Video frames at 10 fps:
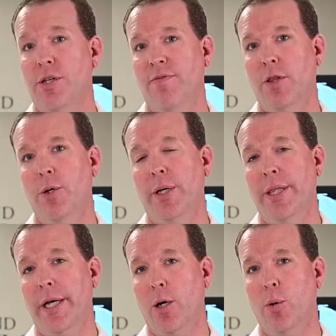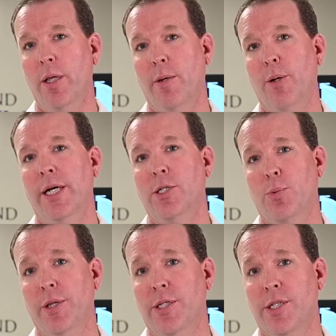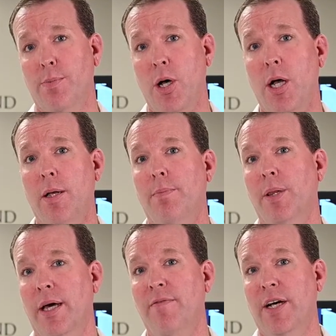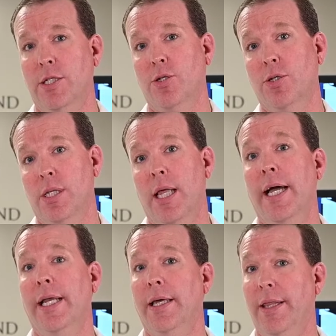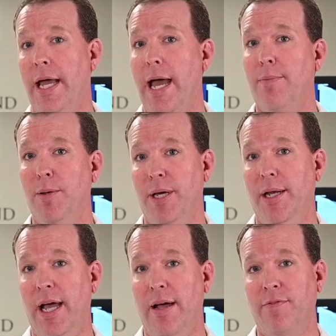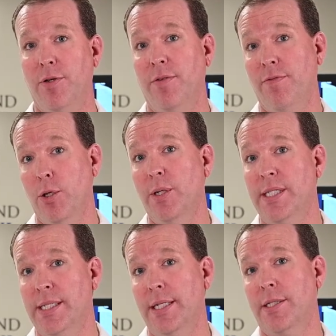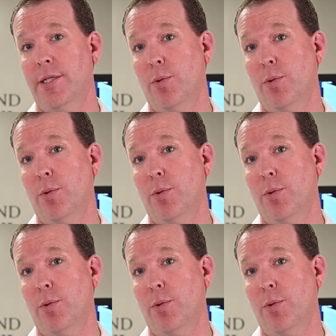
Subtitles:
a fluid that equilibrates with the small blood vessels lining the abdomen. After the fluid sits the